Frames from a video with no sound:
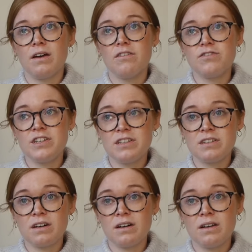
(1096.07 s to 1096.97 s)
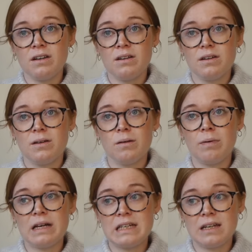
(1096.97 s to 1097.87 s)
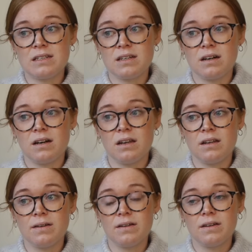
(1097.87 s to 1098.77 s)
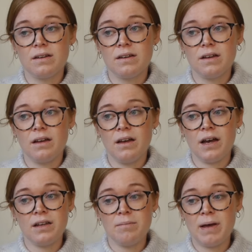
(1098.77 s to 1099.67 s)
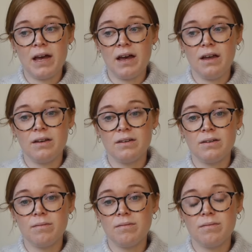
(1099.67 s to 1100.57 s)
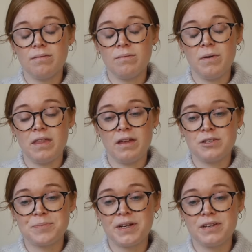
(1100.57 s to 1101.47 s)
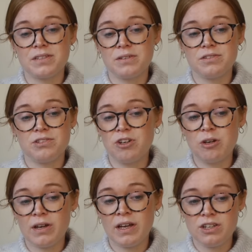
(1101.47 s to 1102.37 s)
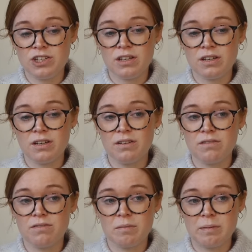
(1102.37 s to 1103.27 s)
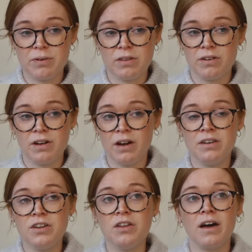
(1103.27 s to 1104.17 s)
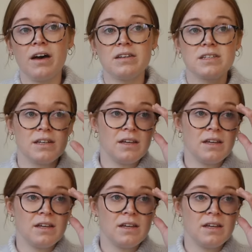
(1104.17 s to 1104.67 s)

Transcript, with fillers: fritted garn by Sandler's Garn, had a mare with it because it was too itchy for my brother, I knew that.